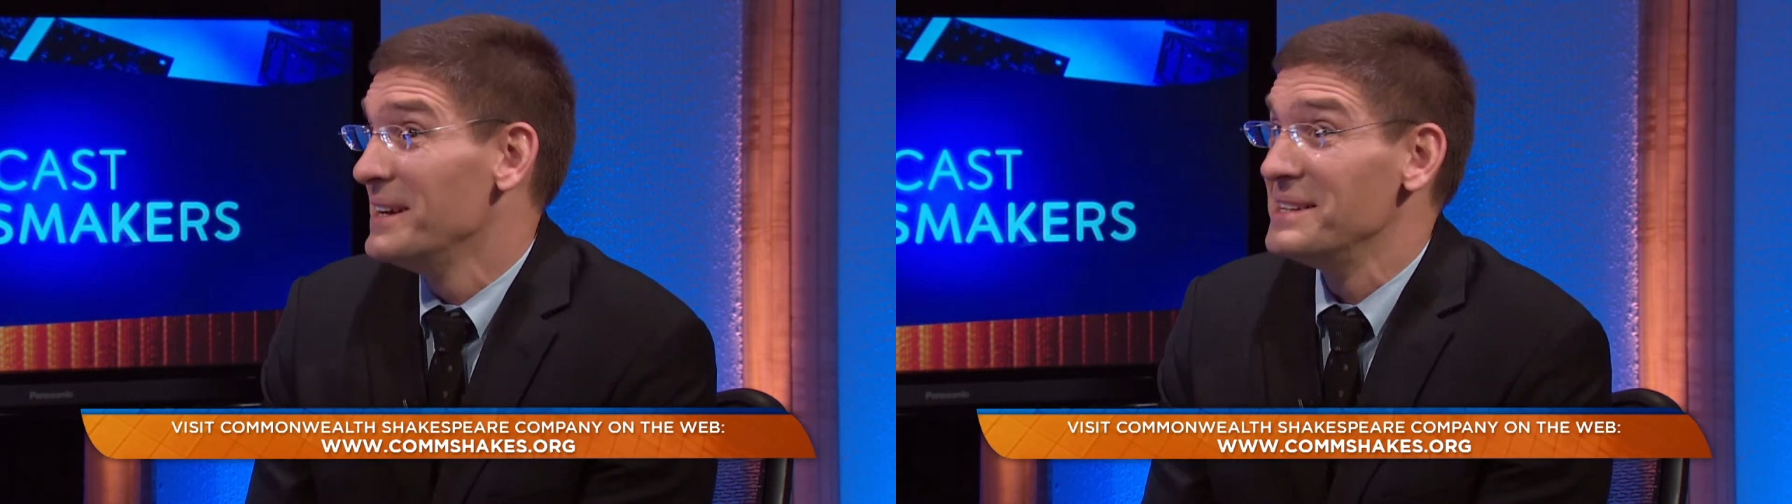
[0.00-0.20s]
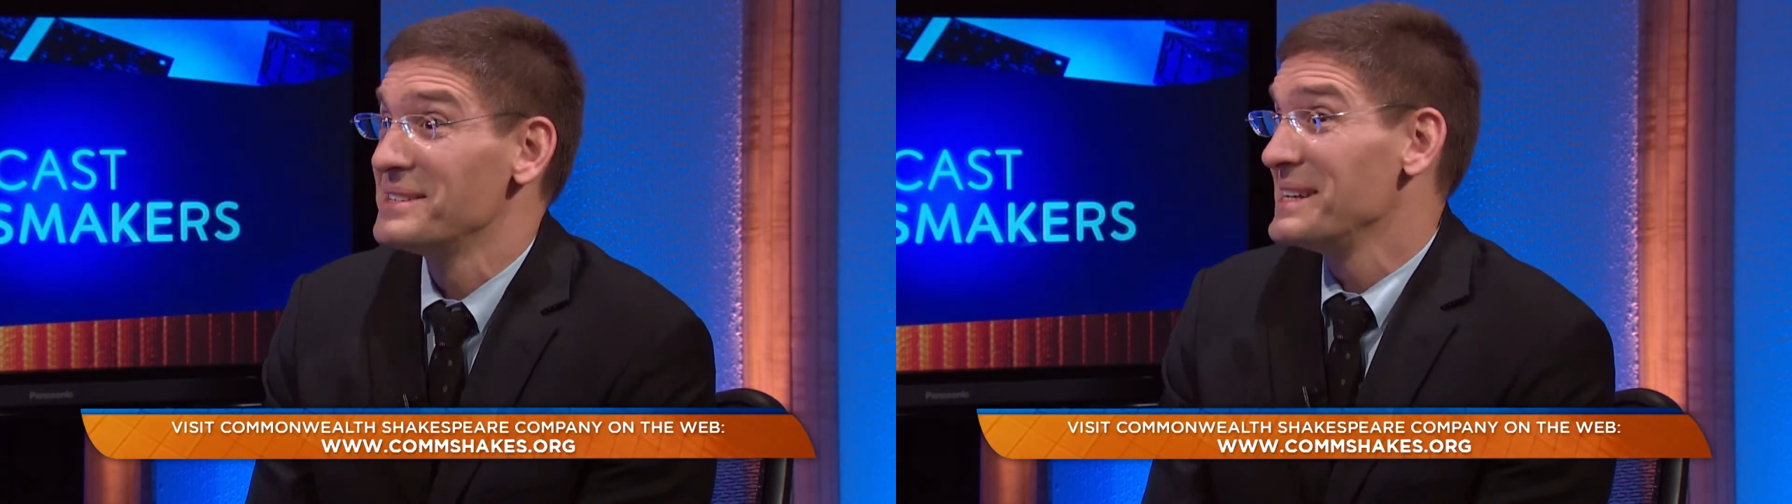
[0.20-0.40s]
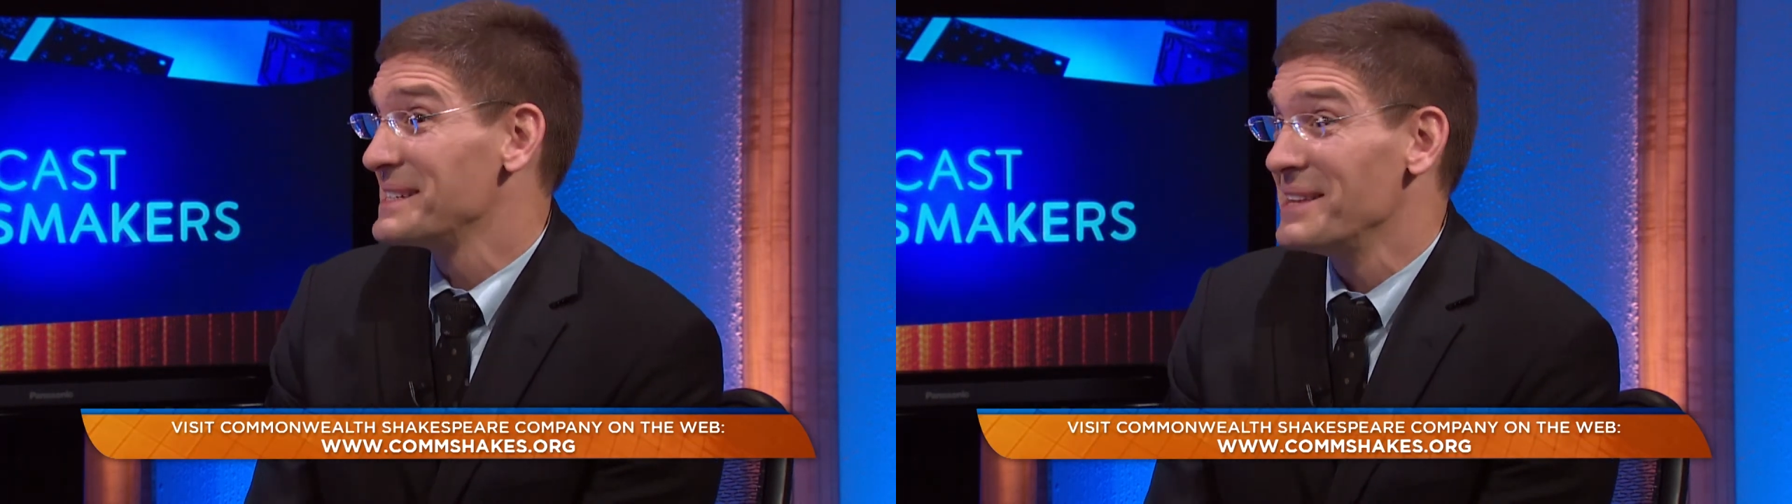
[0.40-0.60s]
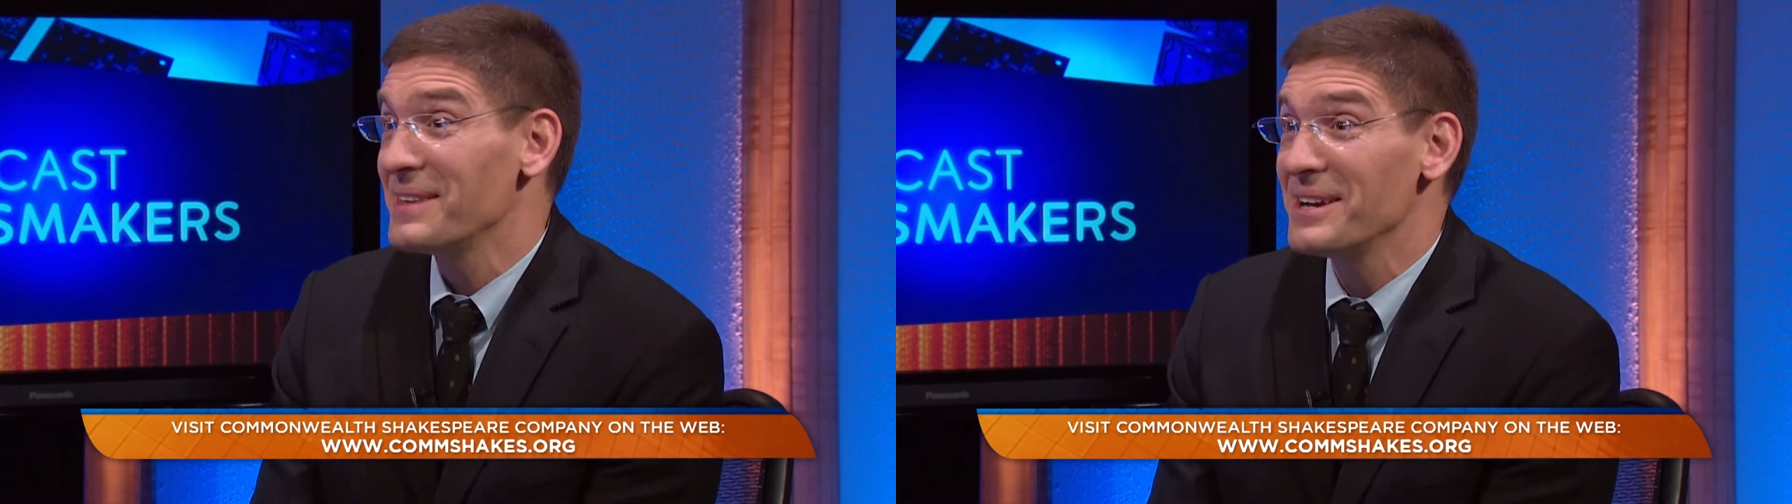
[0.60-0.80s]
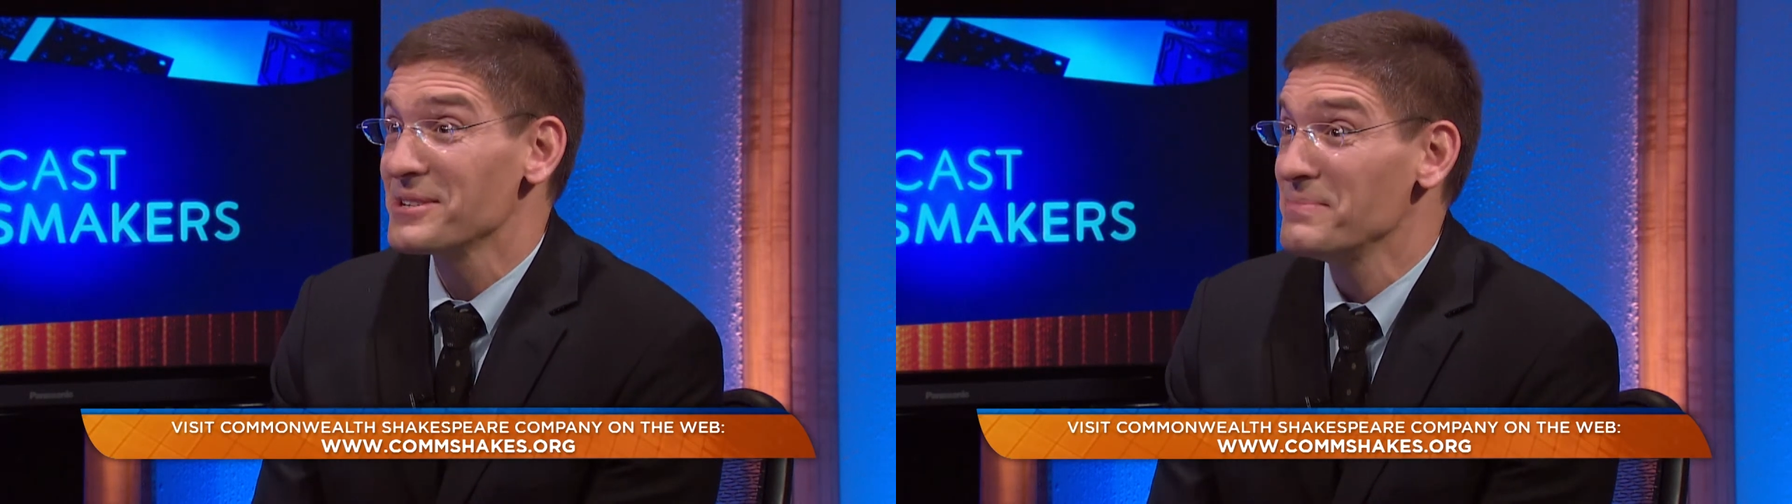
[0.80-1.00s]
and seeing ten
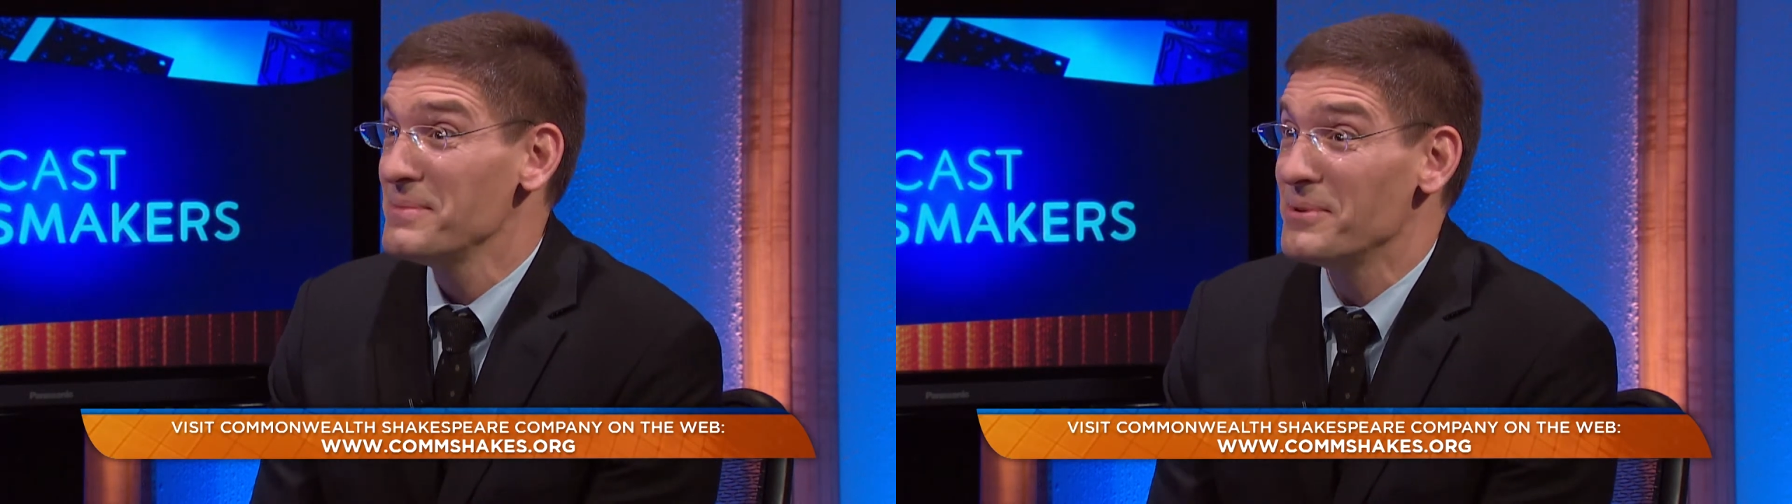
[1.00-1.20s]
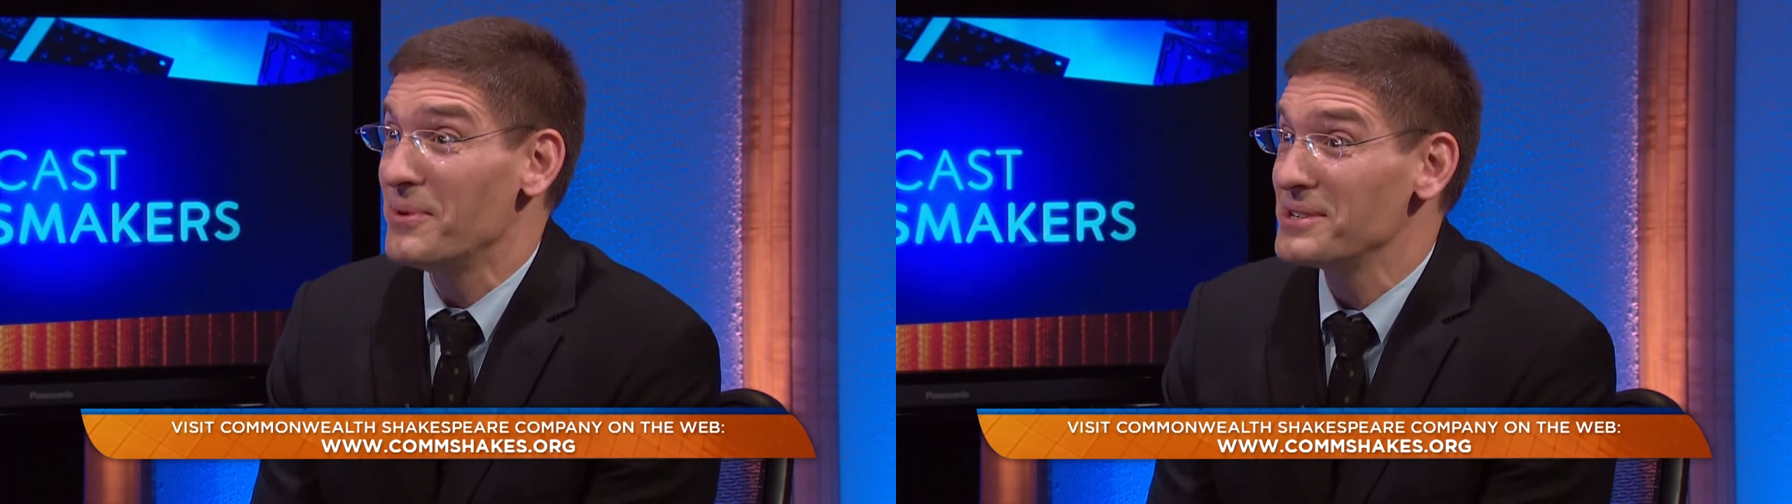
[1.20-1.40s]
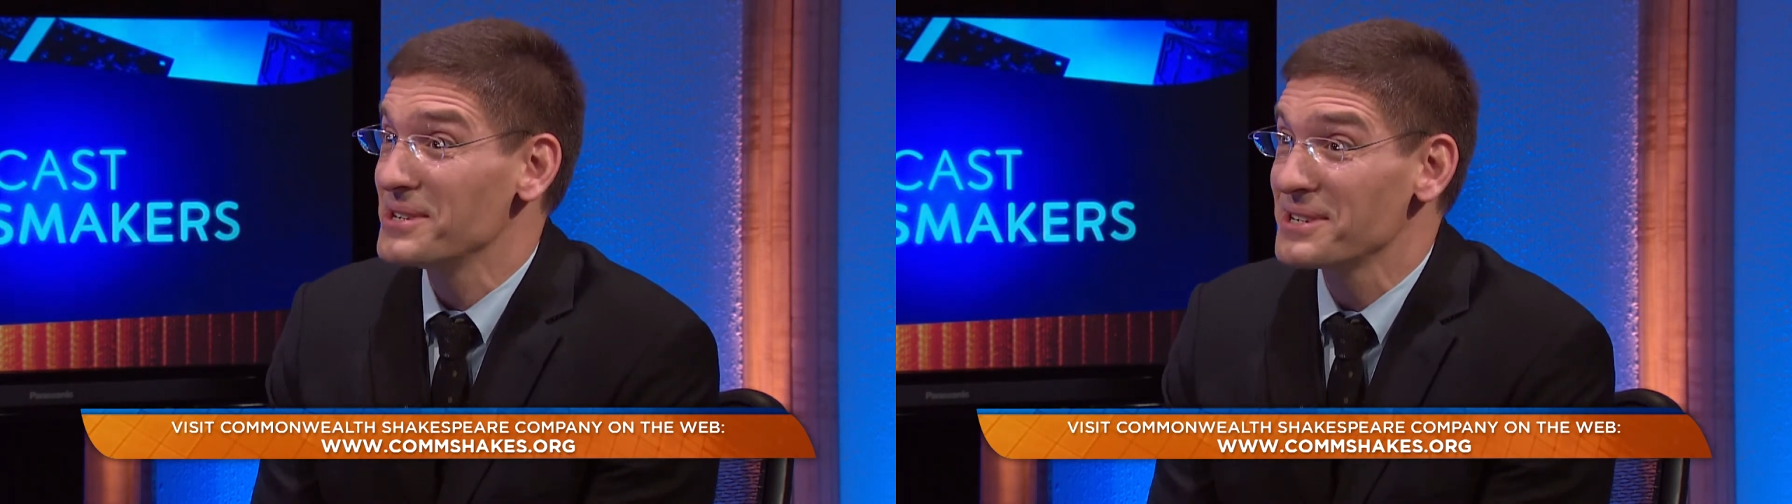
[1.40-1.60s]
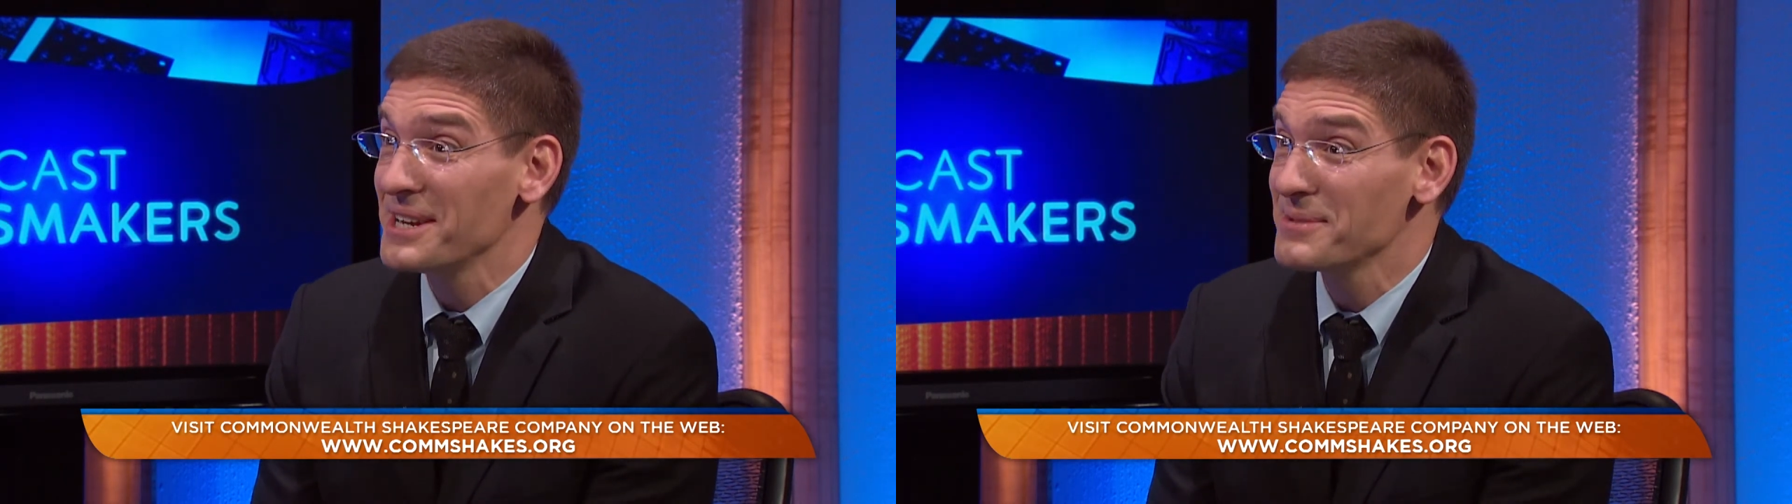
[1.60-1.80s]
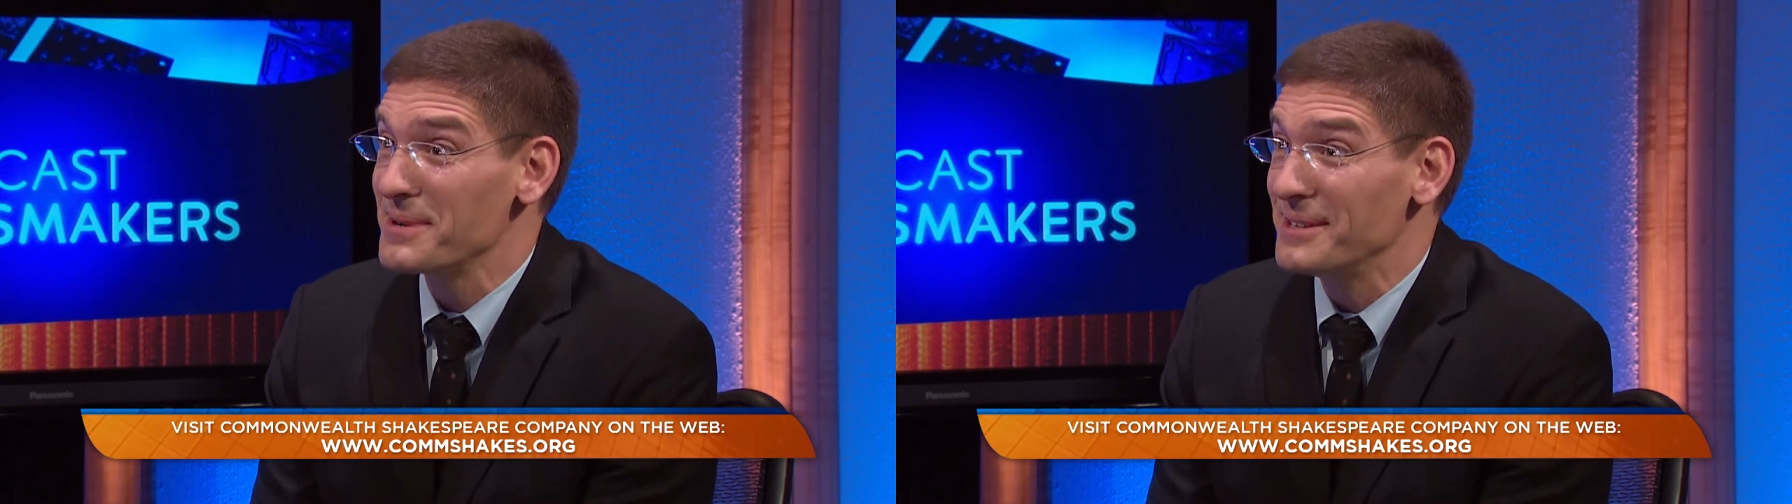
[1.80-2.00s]
thousand people watching Shakespeare.